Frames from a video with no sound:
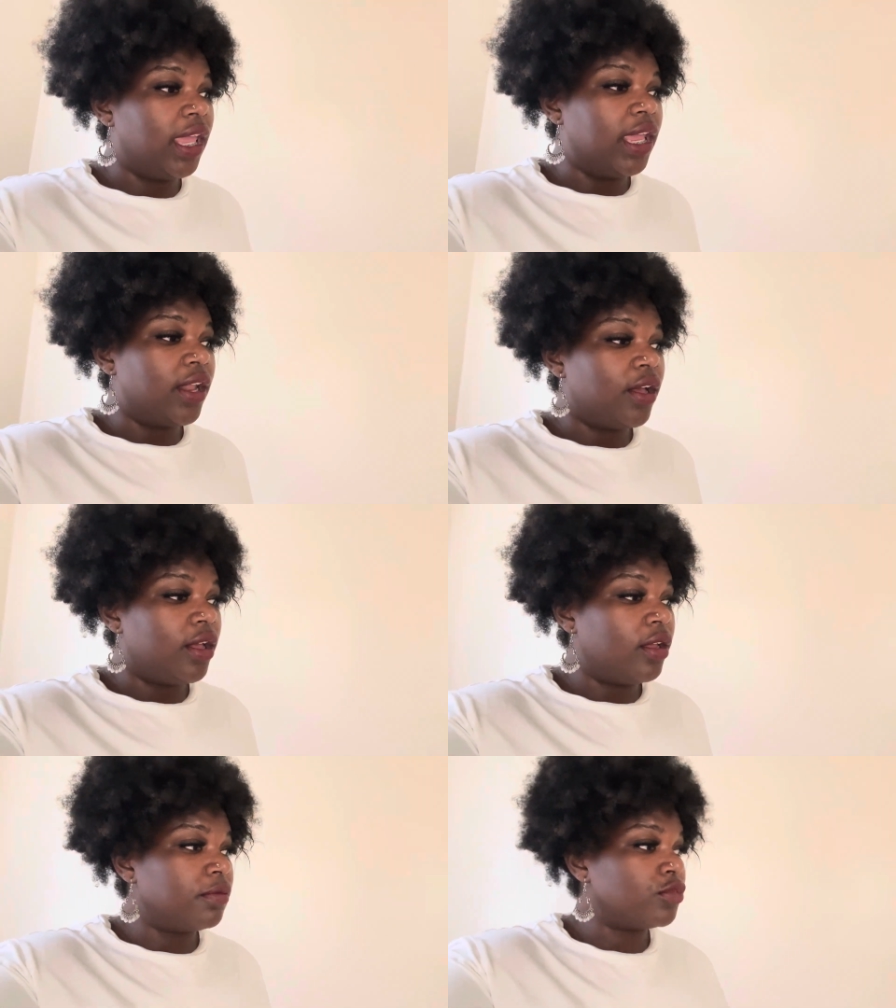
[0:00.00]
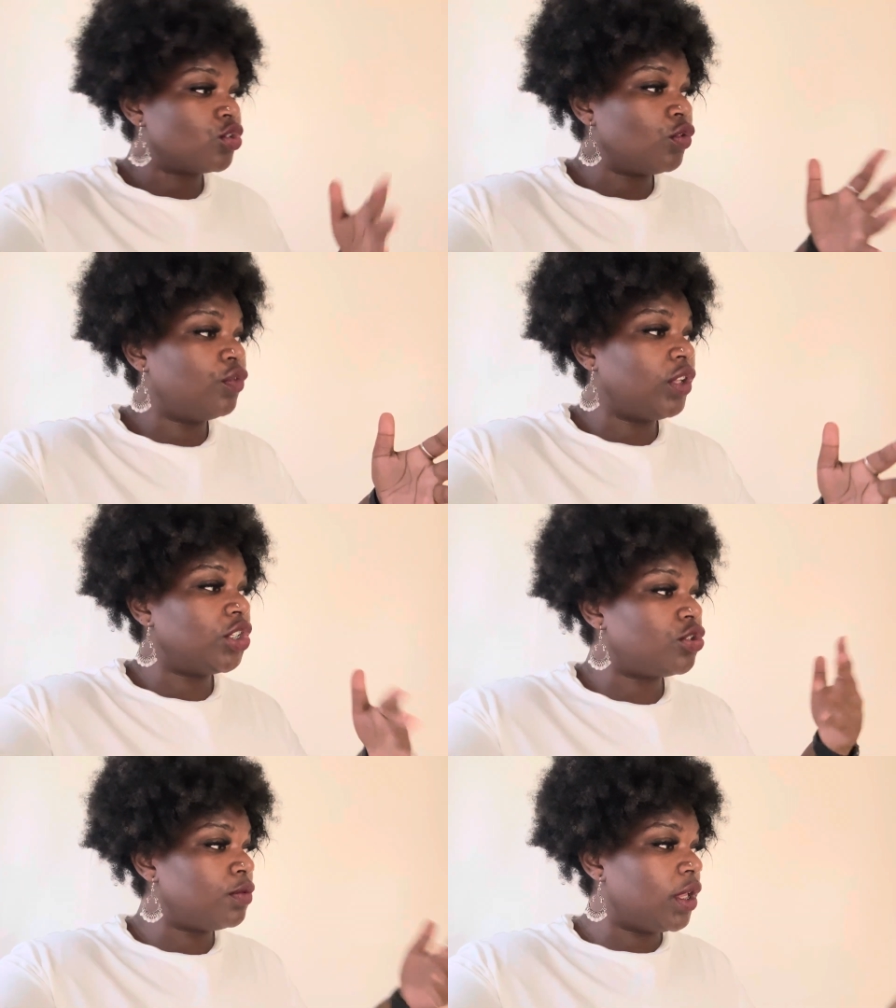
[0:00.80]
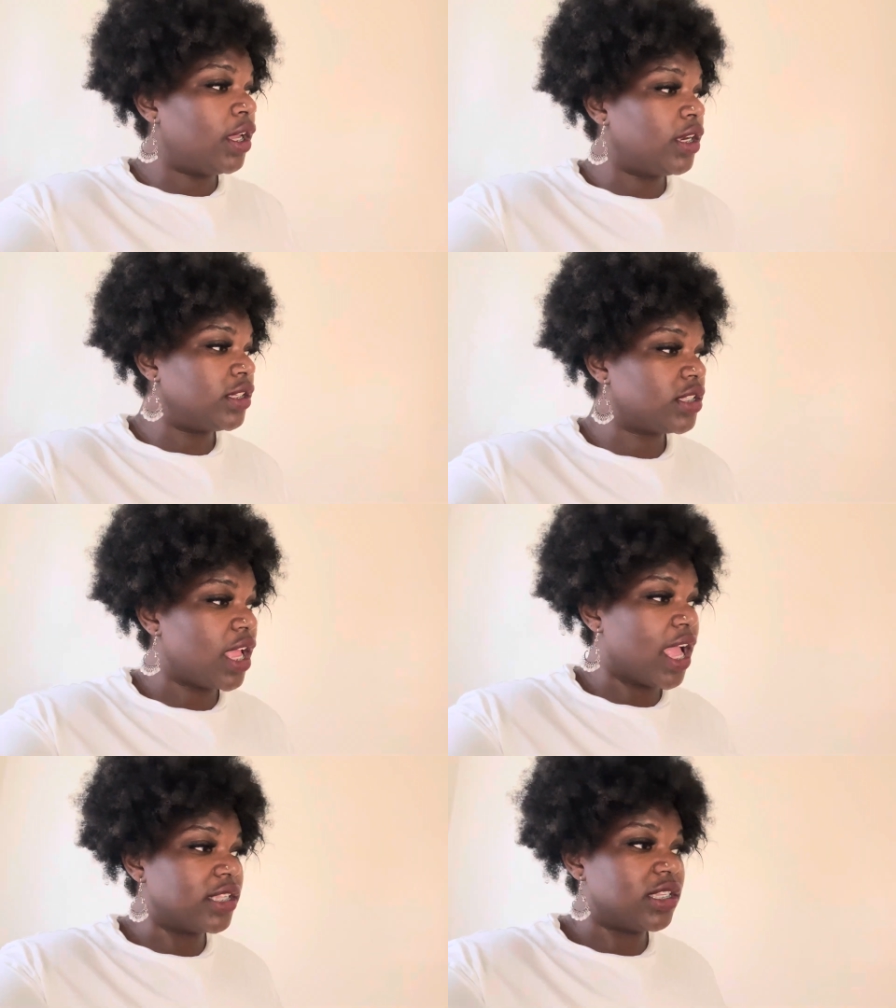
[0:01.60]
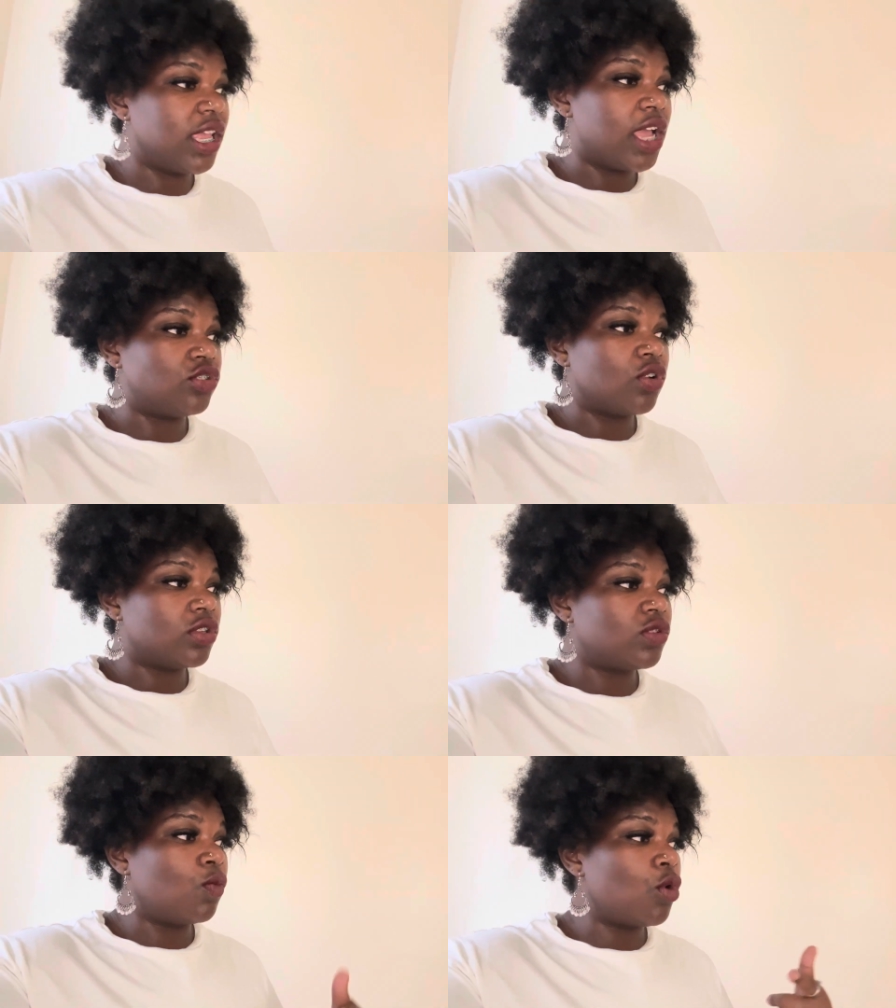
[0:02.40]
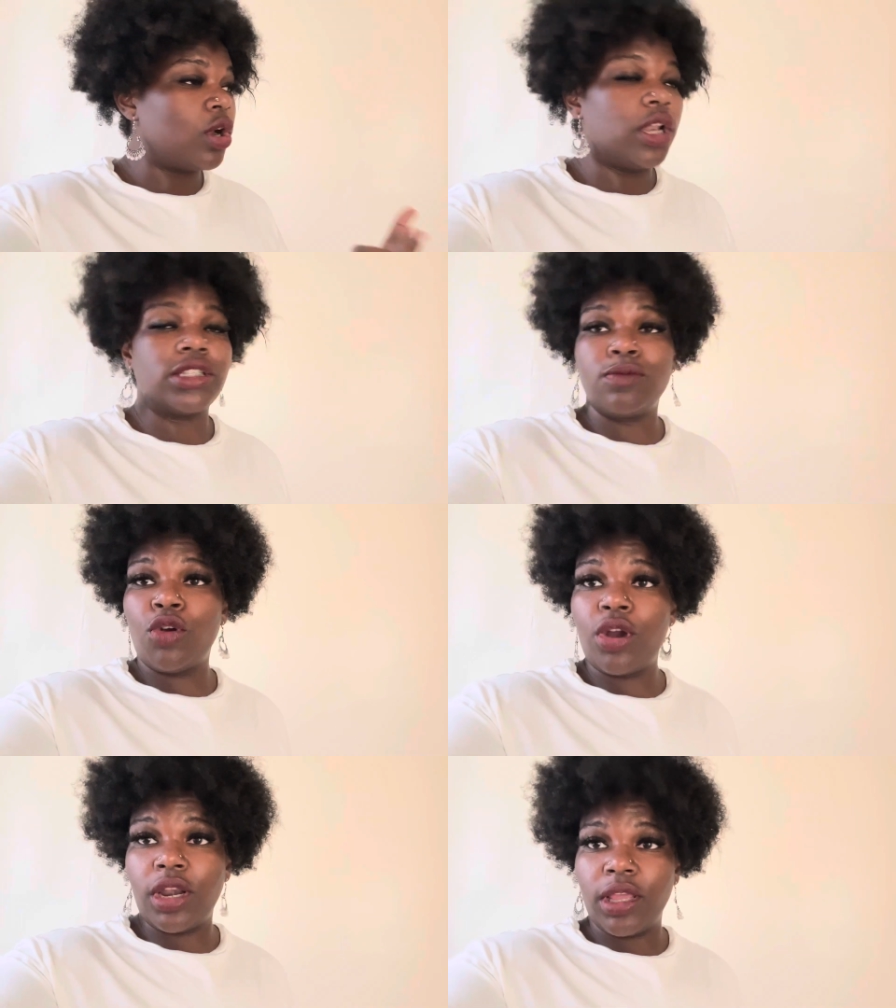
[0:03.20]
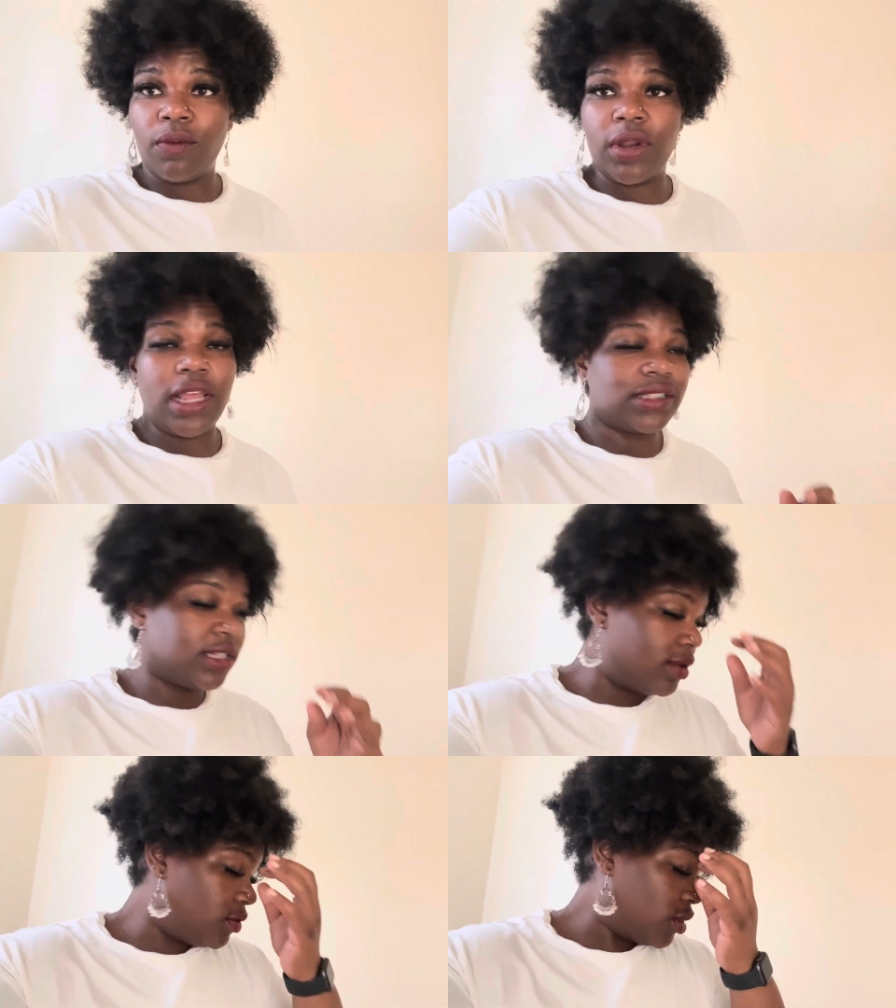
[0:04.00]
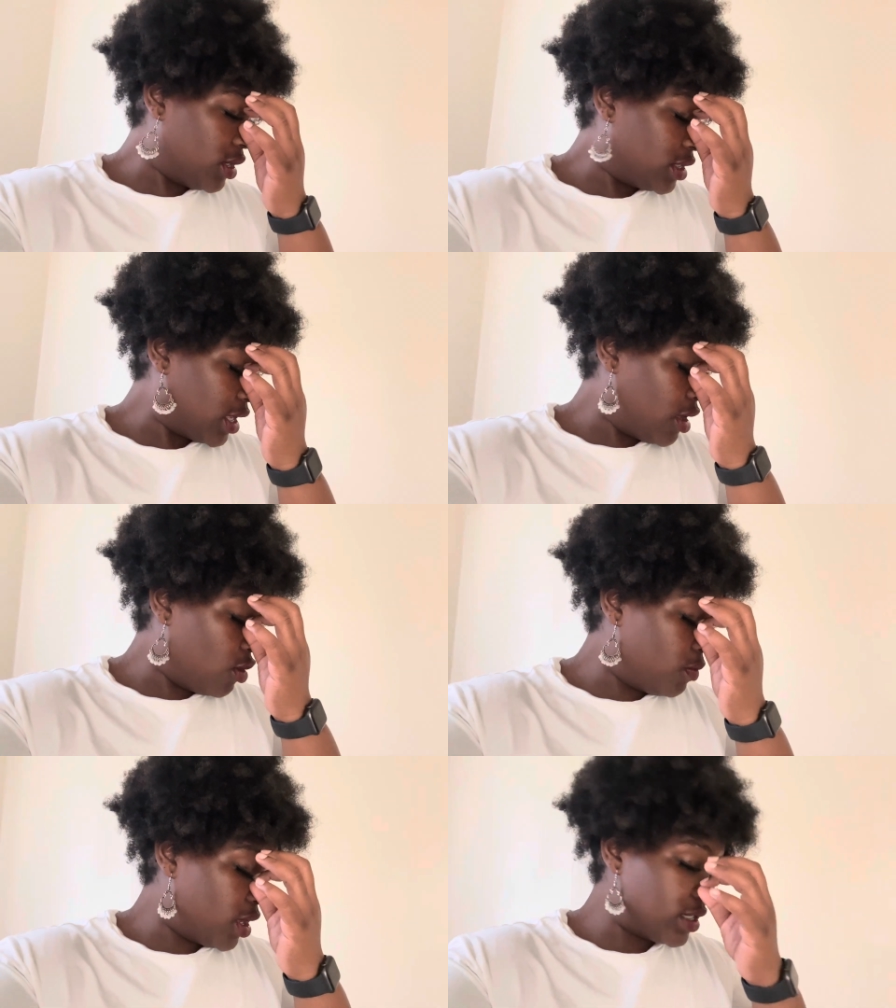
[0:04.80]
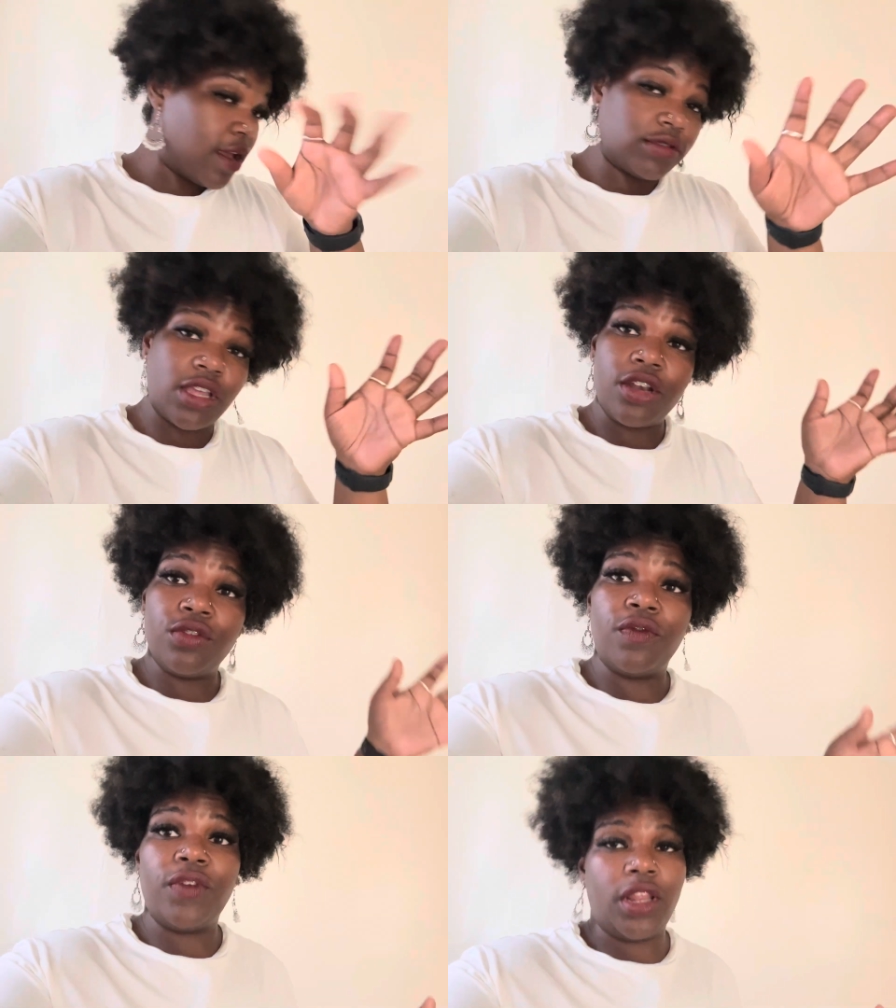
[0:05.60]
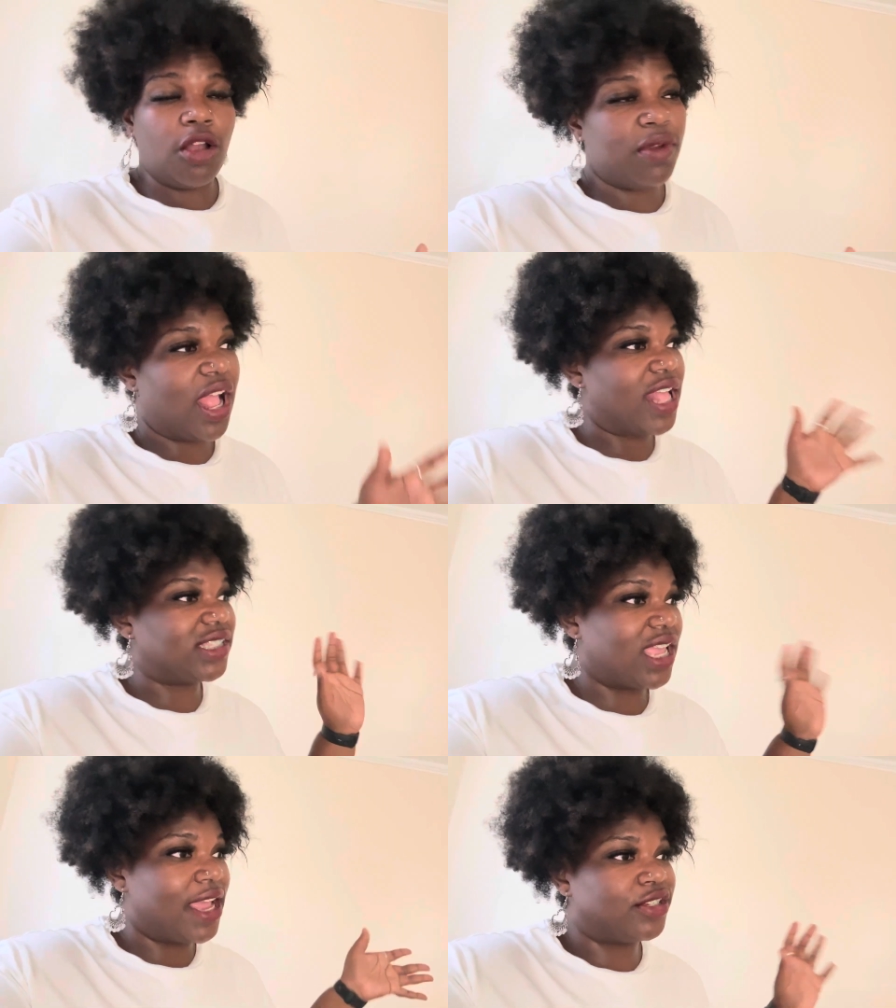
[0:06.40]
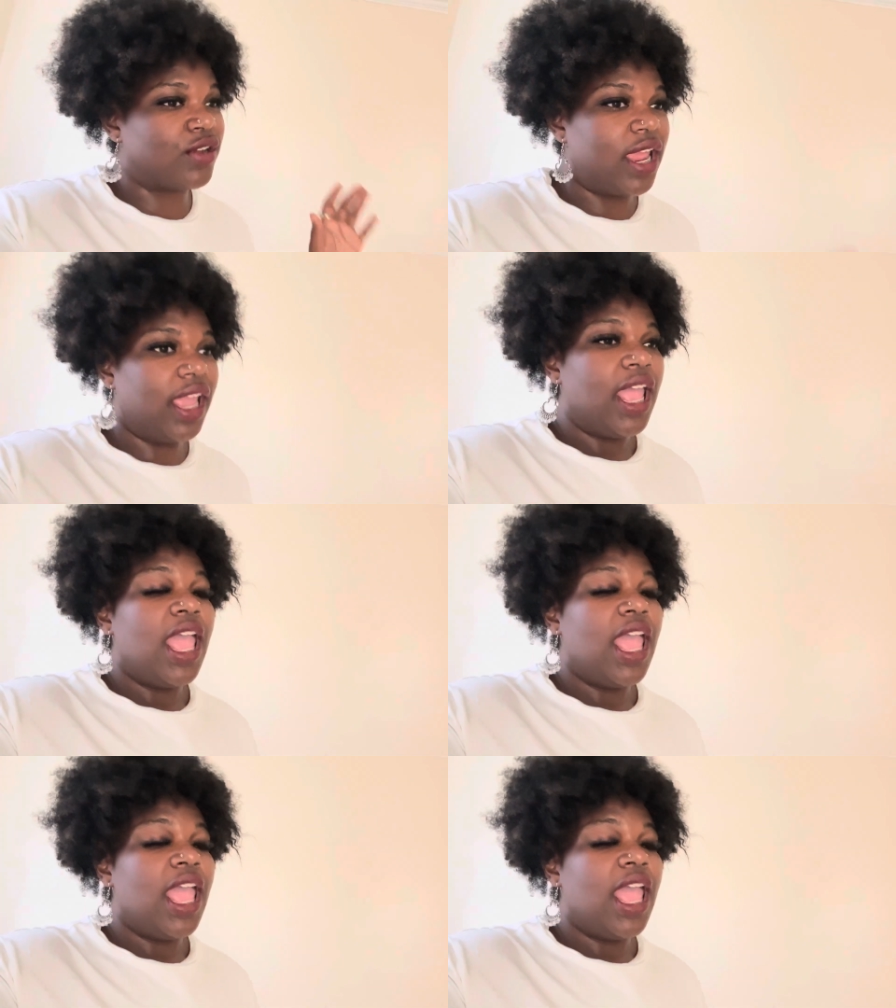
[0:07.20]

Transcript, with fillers: And um, truthfully, to be honest, like I said, I drank some water this morning when I stepped on the scale because I was going to do the video, but I got sidetracked.